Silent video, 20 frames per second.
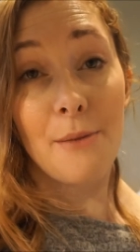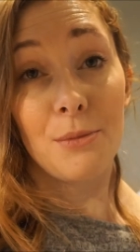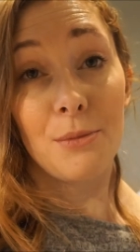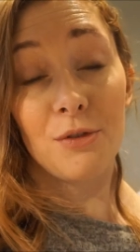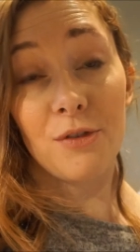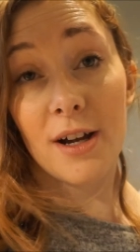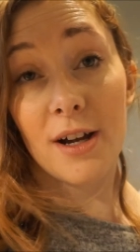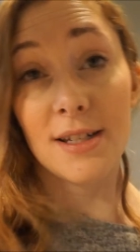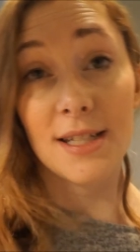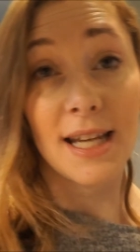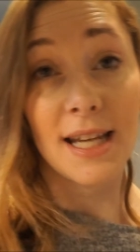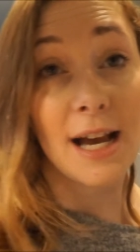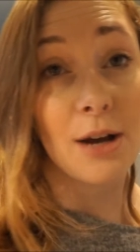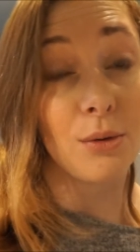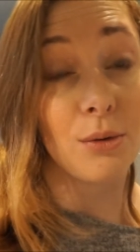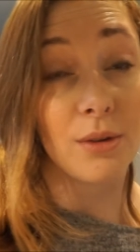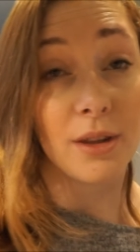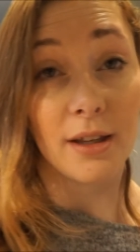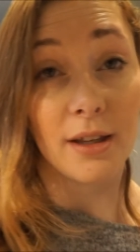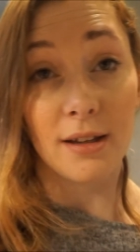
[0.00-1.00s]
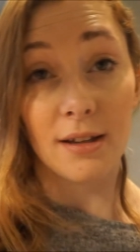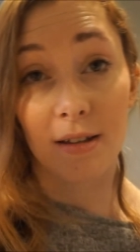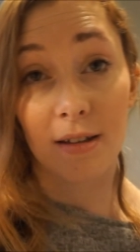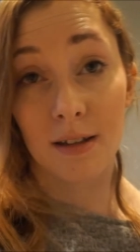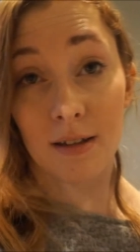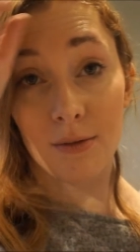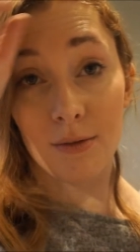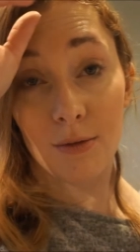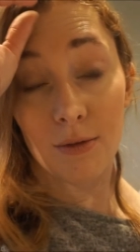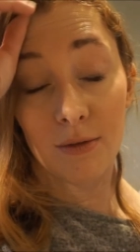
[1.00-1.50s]
finding out that
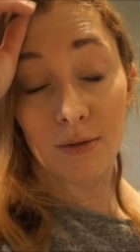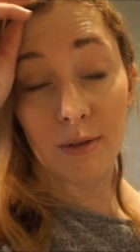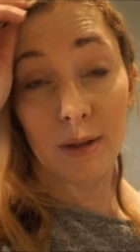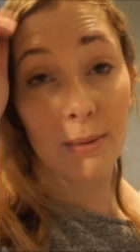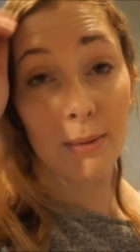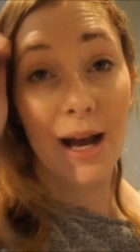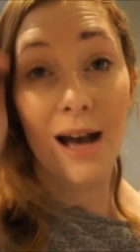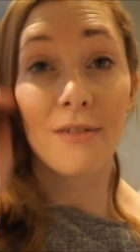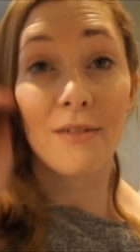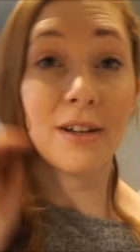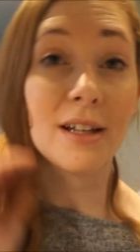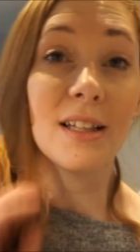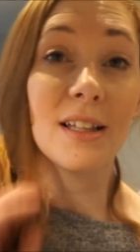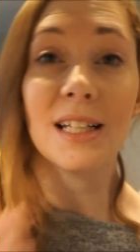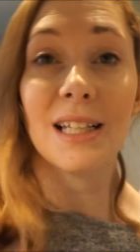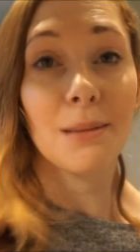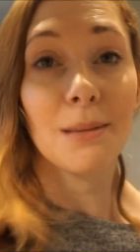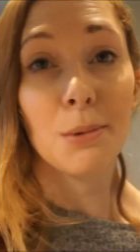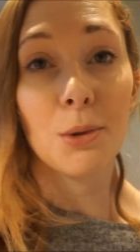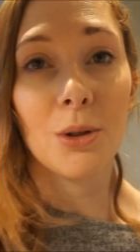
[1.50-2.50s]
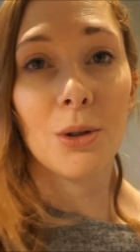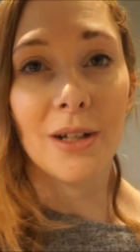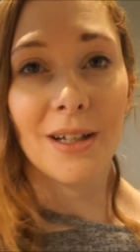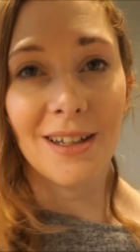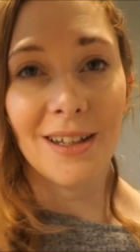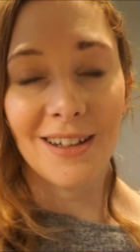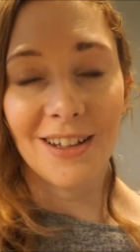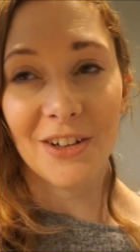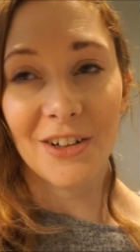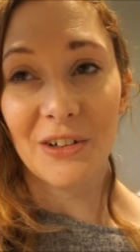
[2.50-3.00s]
we were having a little boy,
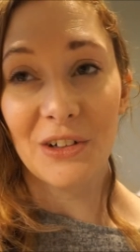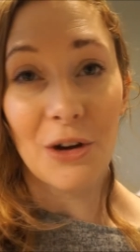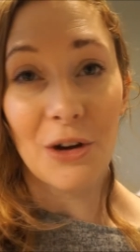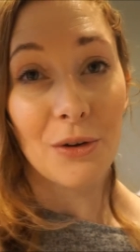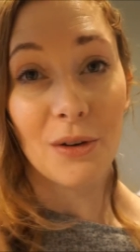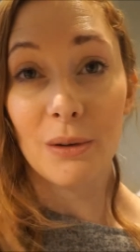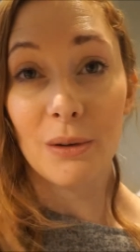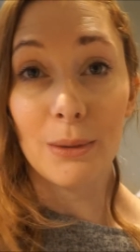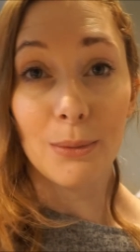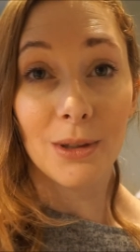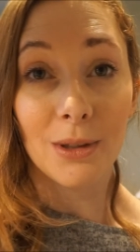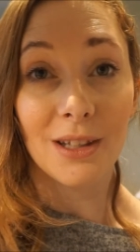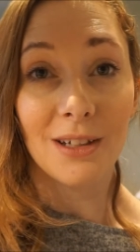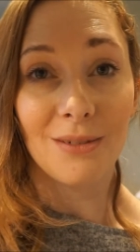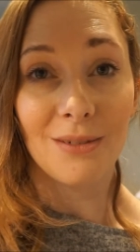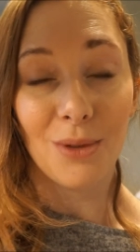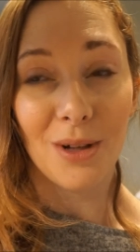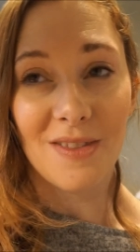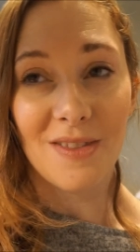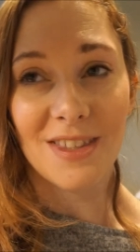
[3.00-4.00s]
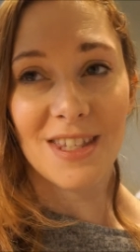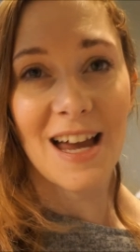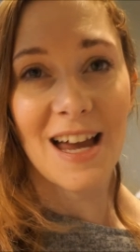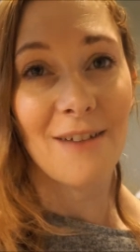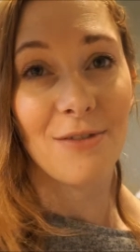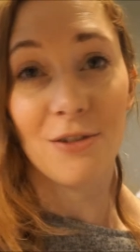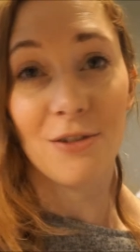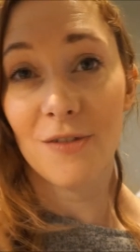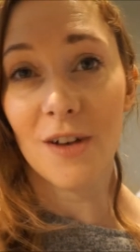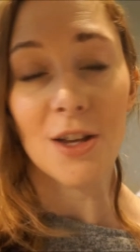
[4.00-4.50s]
you know, knowing we were the ones to
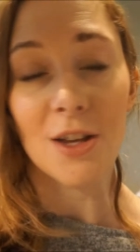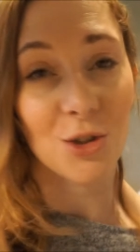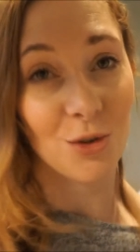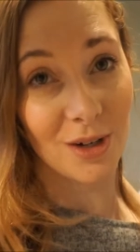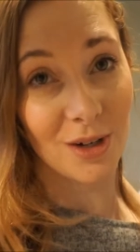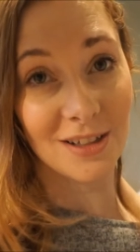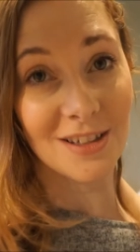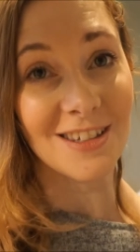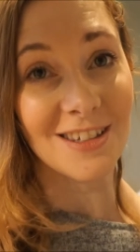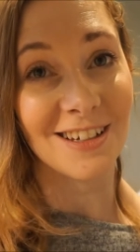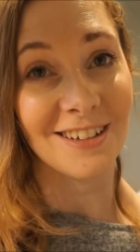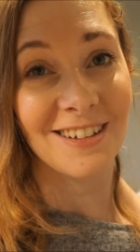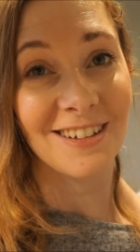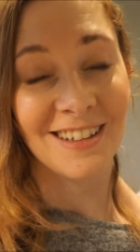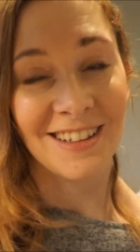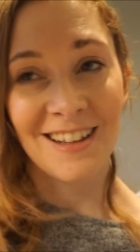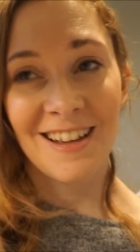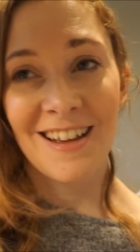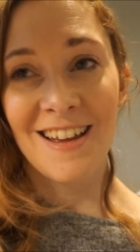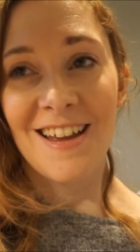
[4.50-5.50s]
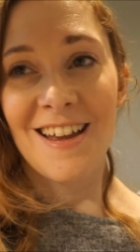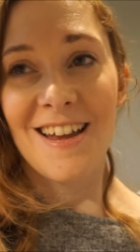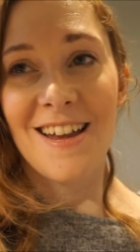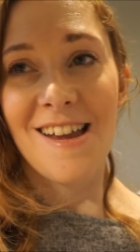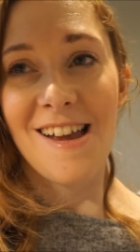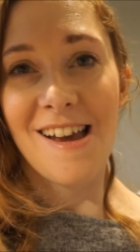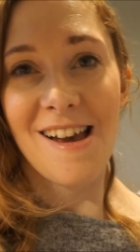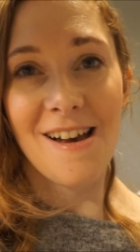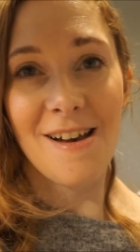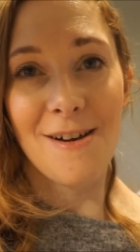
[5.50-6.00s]
have the first grandson
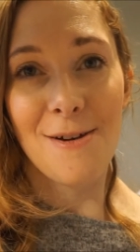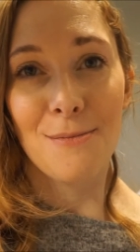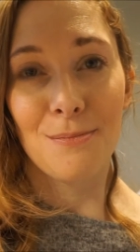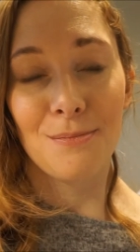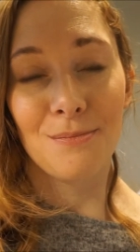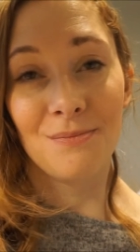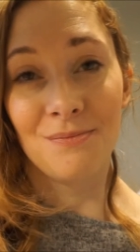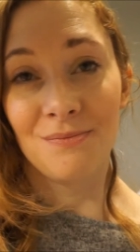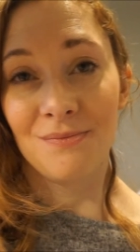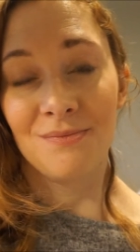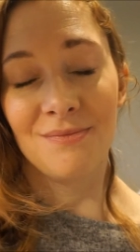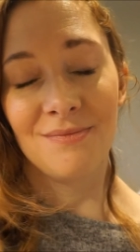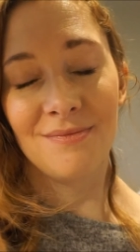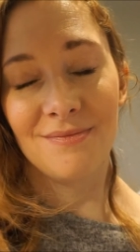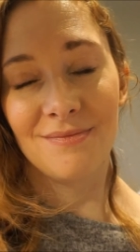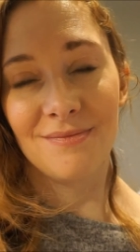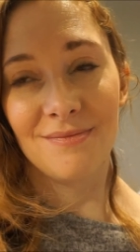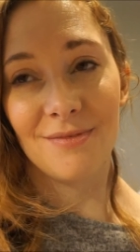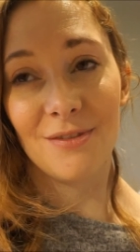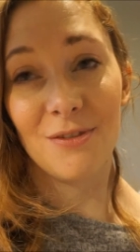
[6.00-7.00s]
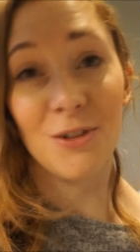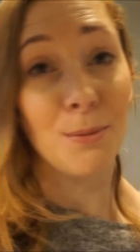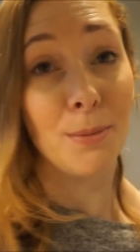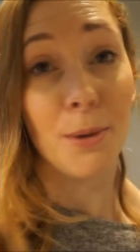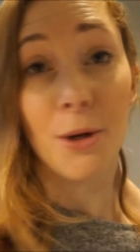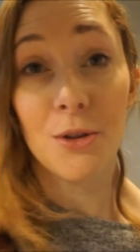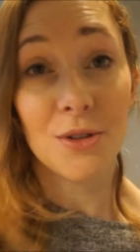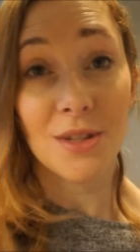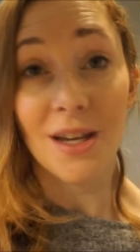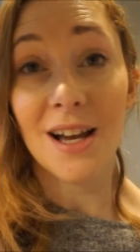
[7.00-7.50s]
for
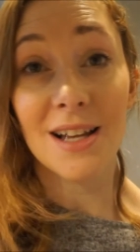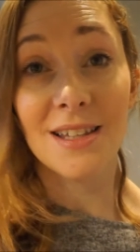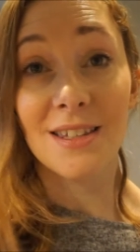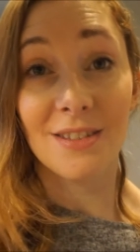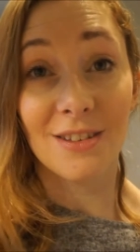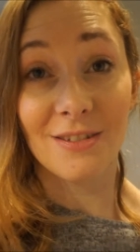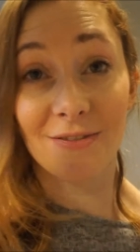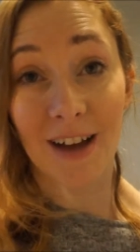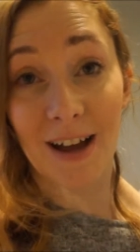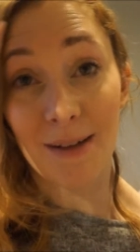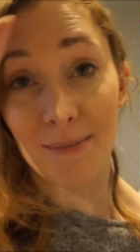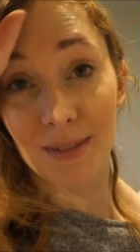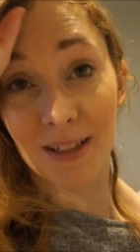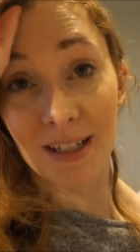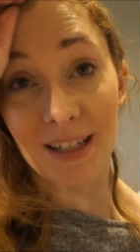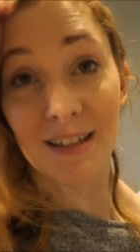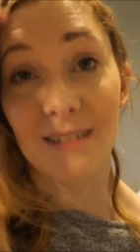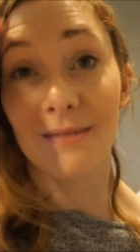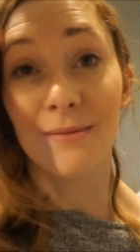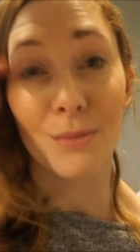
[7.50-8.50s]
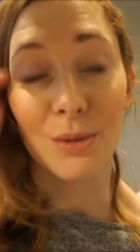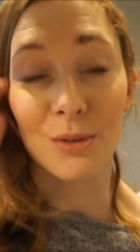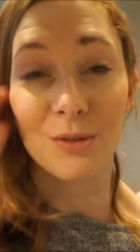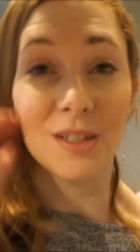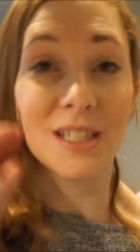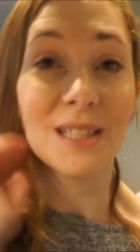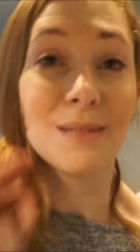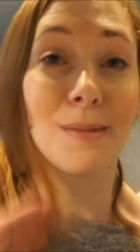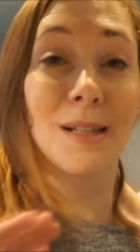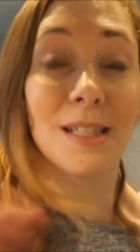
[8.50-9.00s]
both sides of the family. This
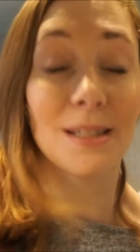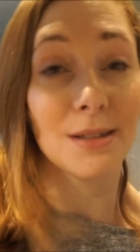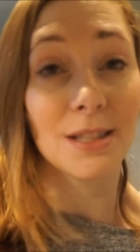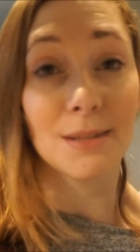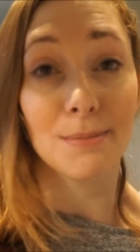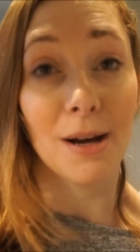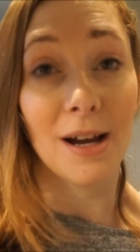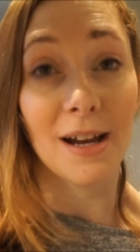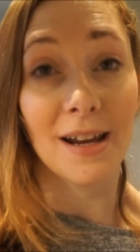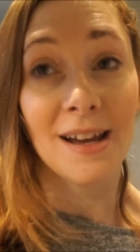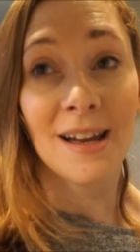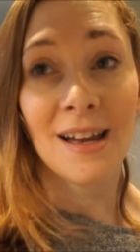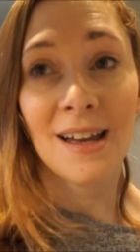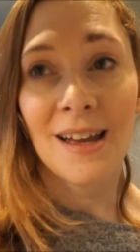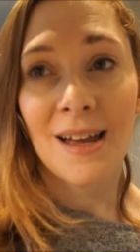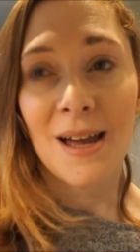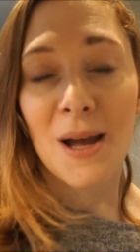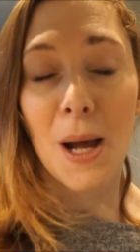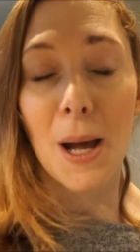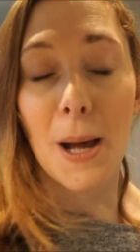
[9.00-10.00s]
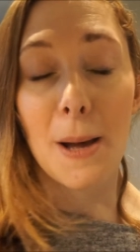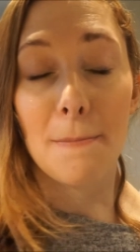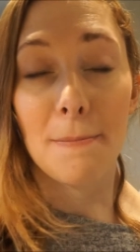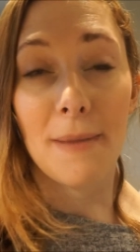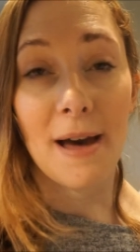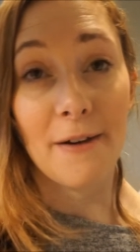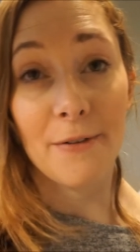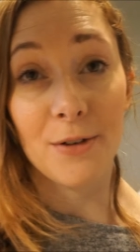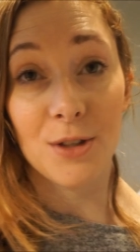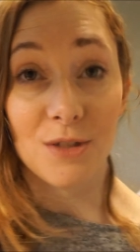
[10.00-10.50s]
is my
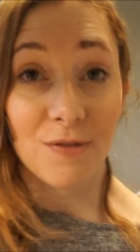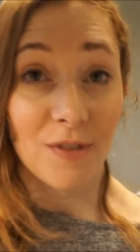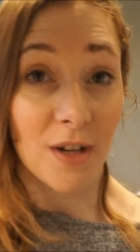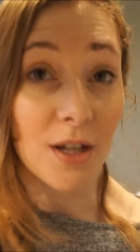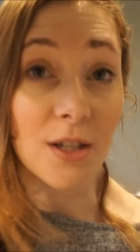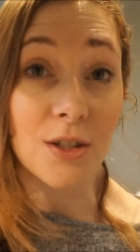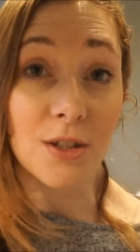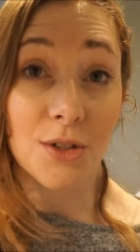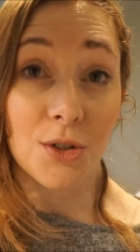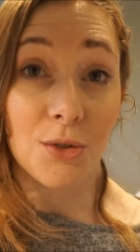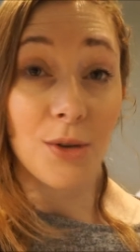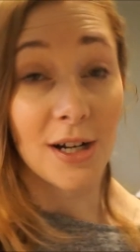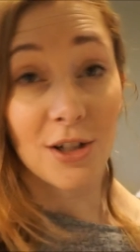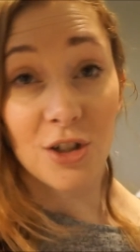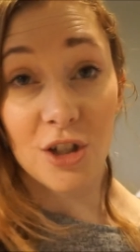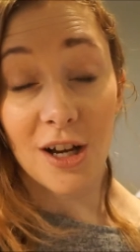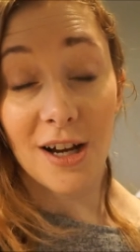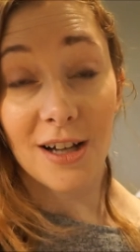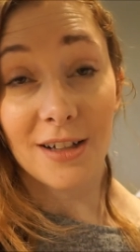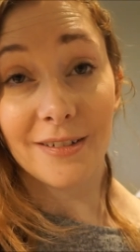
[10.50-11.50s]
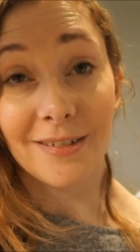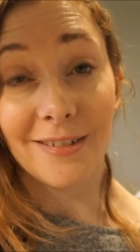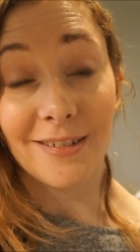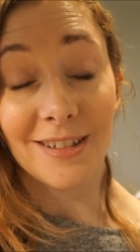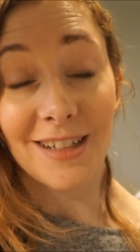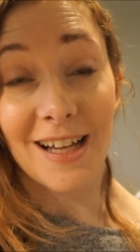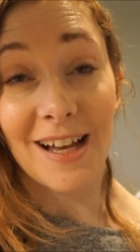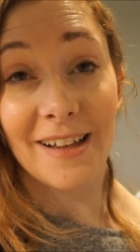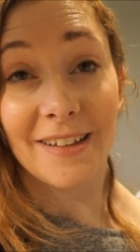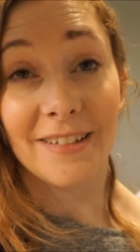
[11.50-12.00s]
parents' first grandchild,
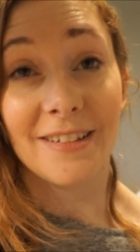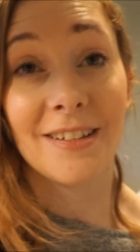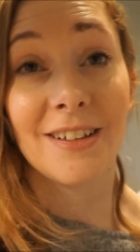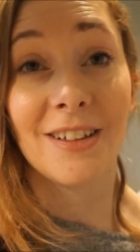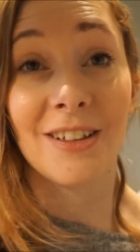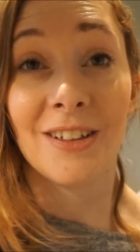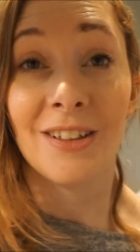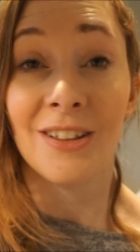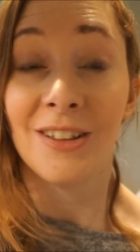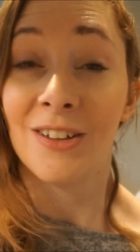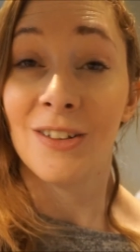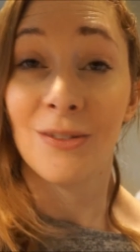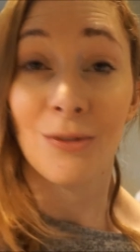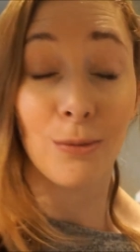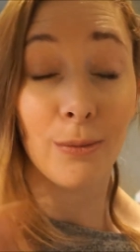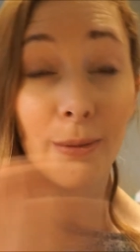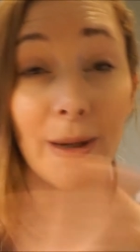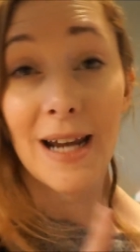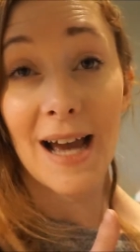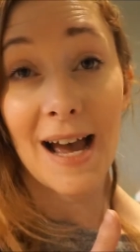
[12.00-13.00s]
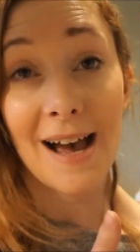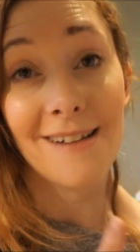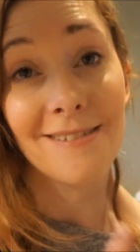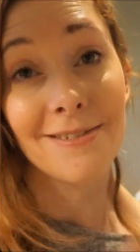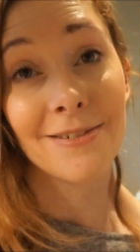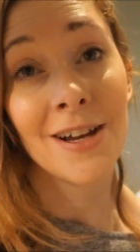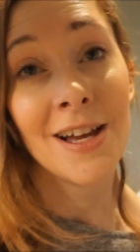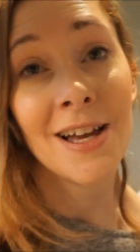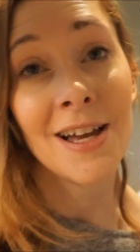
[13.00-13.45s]
and we have